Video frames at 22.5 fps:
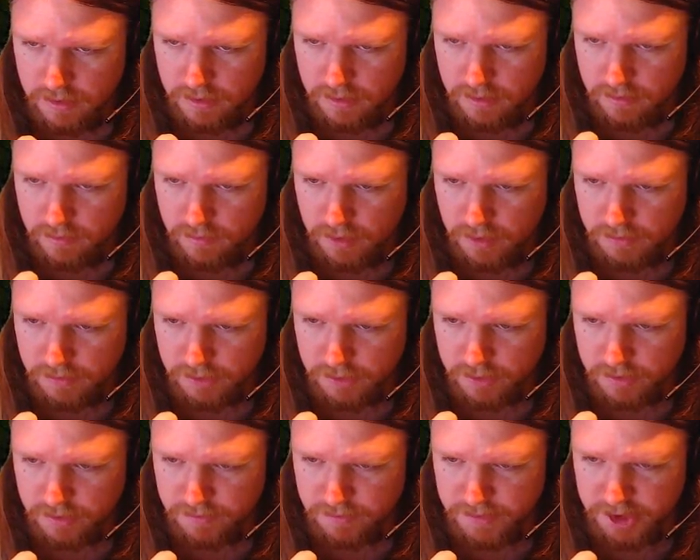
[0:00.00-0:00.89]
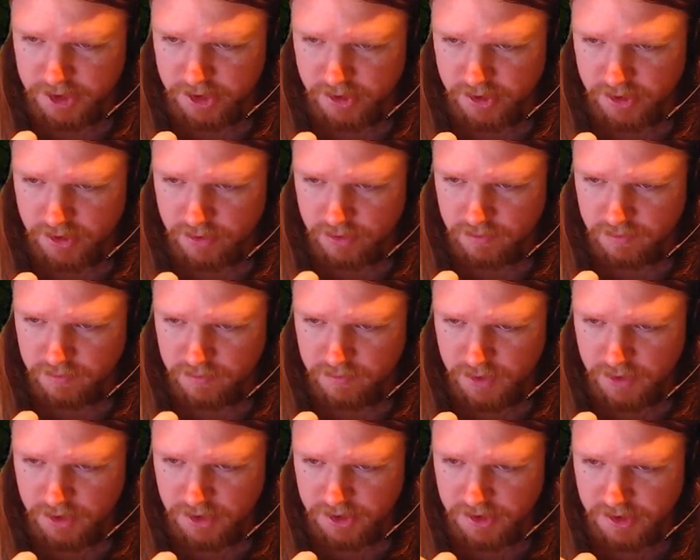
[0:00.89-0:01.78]
Bob's condemnation
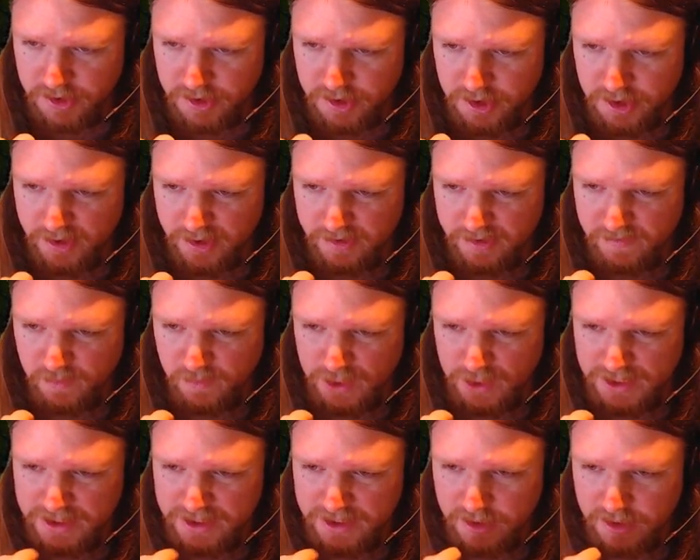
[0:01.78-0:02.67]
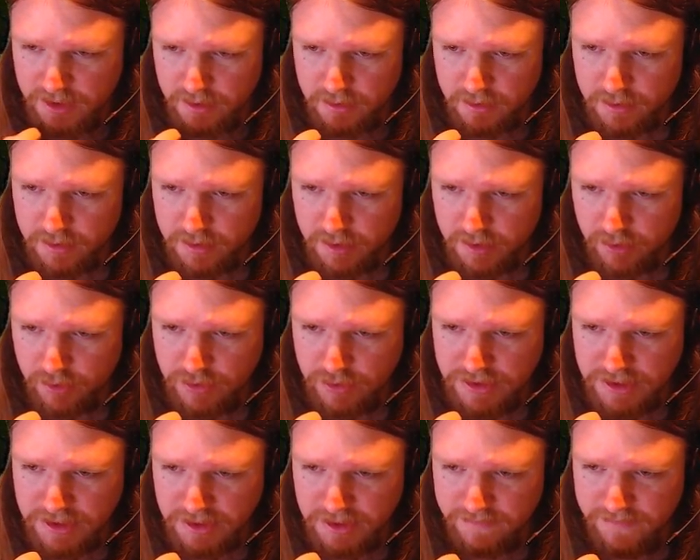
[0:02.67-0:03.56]
punishes a target for their sins.
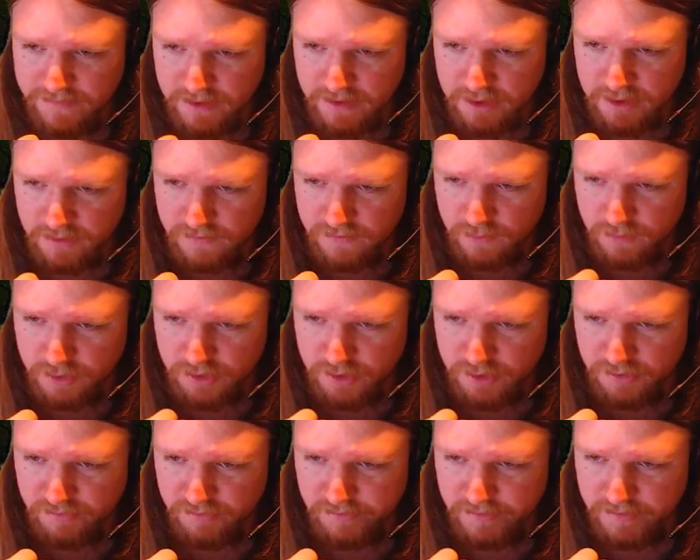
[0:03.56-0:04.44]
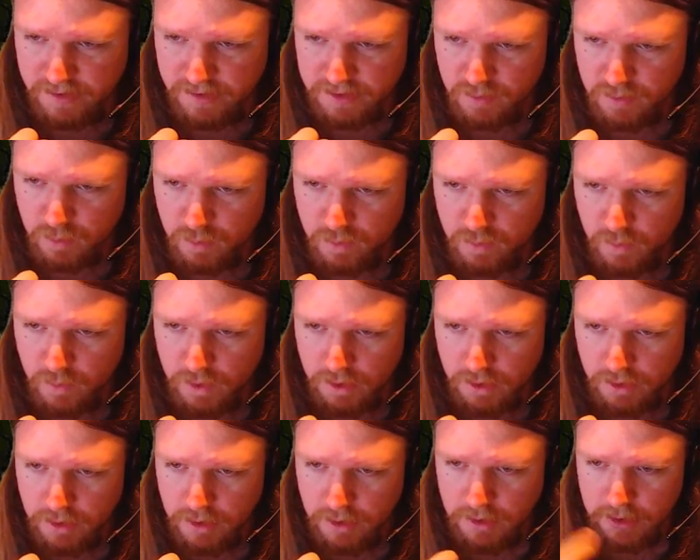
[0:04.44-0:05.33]
Decreasing deflection, fortitude, reflex, and
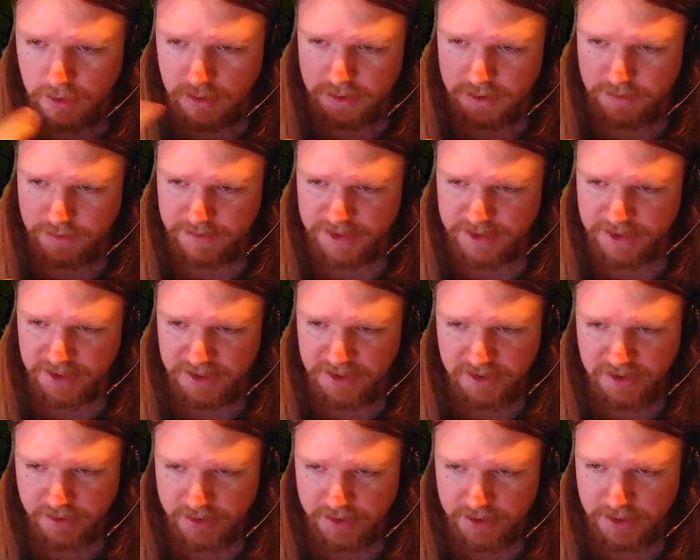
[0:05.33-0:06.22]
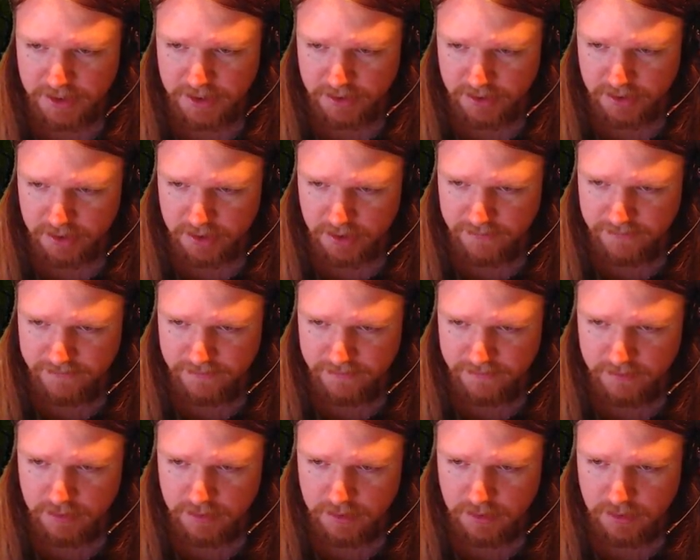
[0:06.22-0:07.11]
will. So that makes it easier to hit stuff.
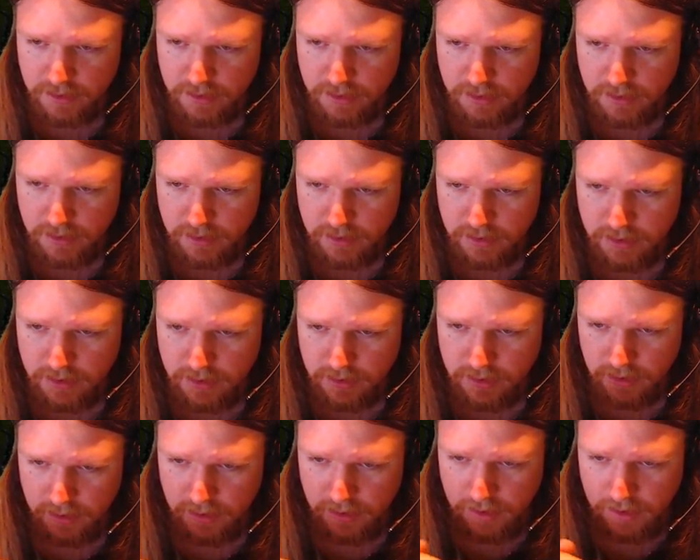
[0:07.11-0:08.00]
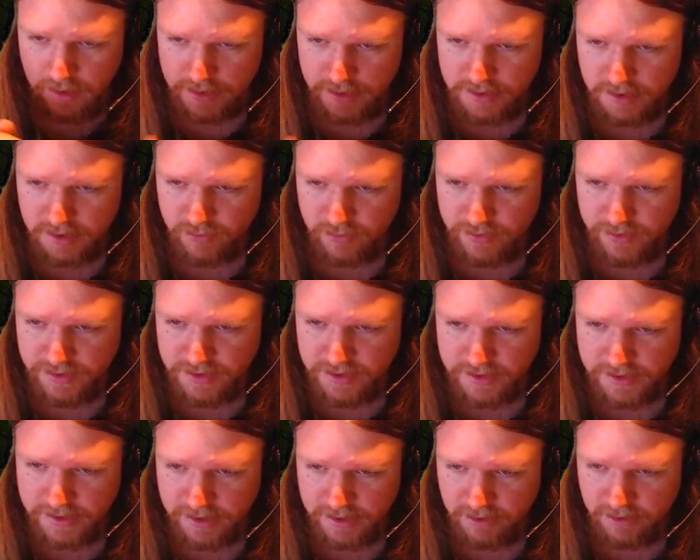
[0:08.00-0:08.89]
That
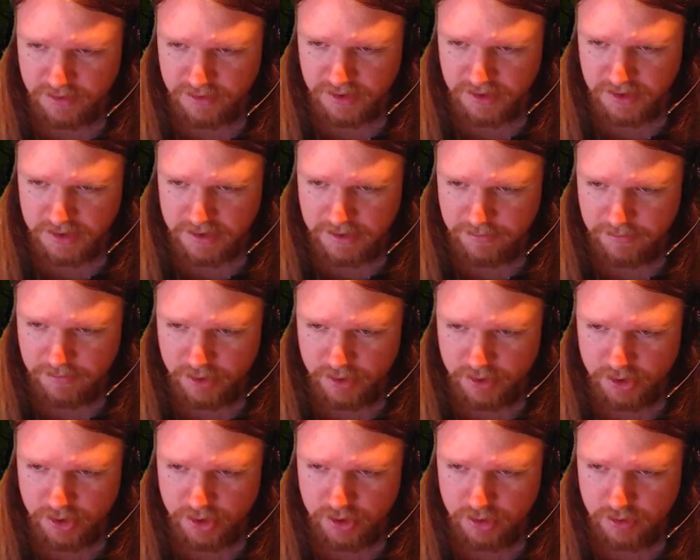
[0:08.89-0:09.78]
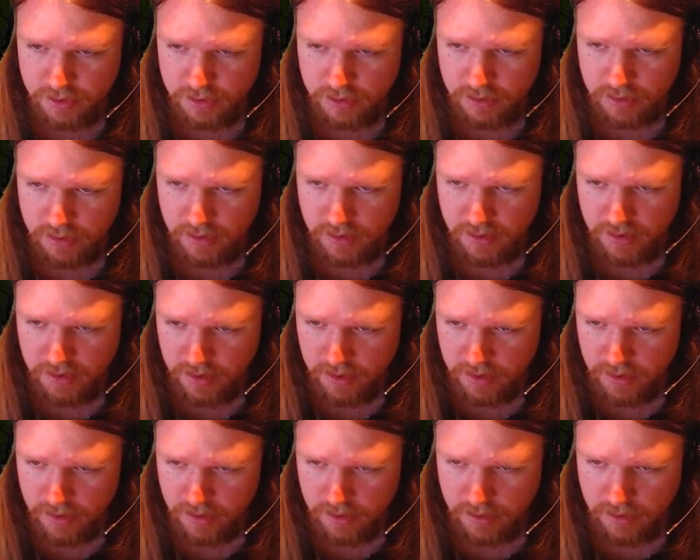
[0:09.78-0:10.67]
increases accuracy and damage.
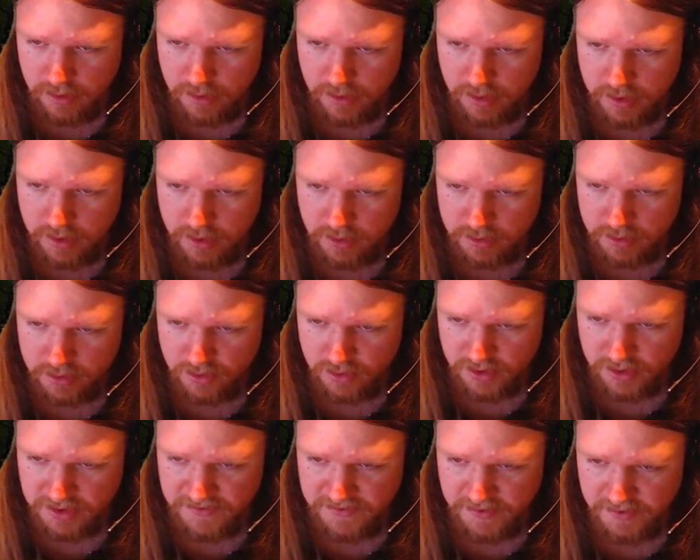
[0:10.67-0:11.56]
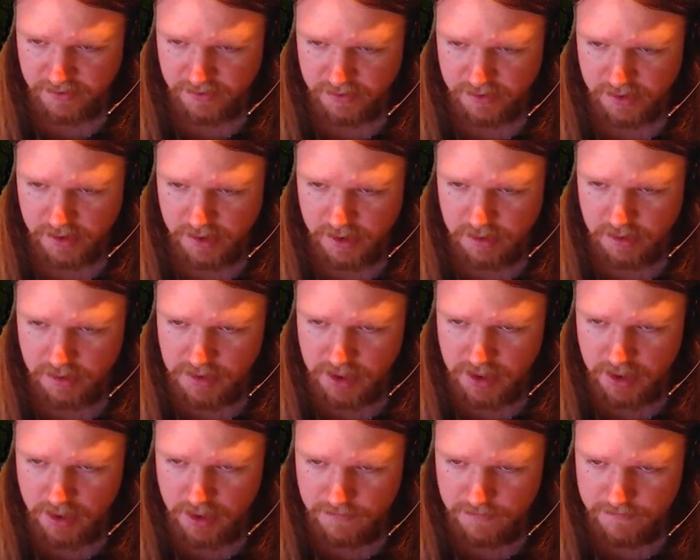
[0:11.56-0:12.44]
That strikes fear into the
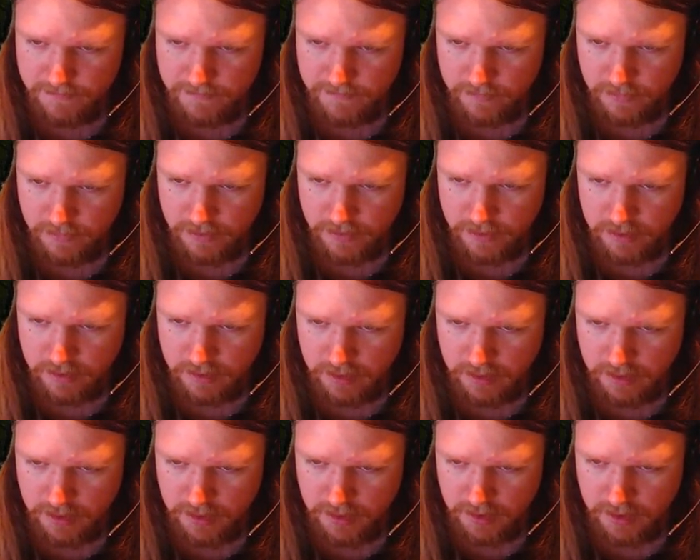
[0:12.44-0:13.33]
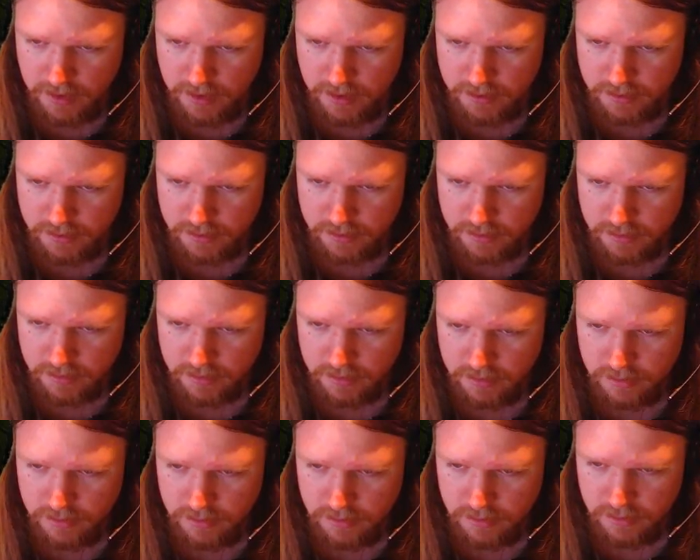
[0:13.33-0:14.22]
enemy. That
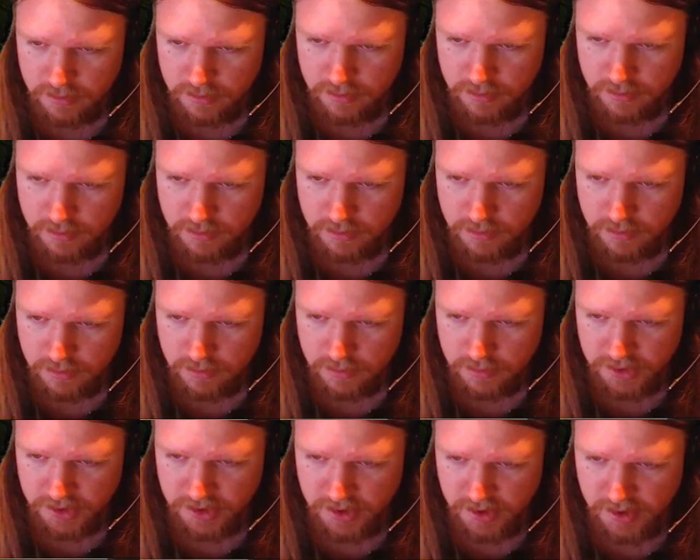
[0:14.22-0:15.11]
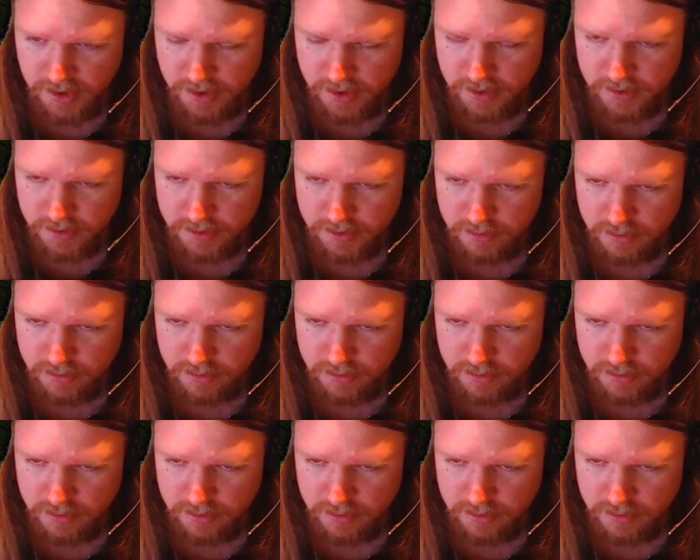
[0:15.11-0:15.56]
snares.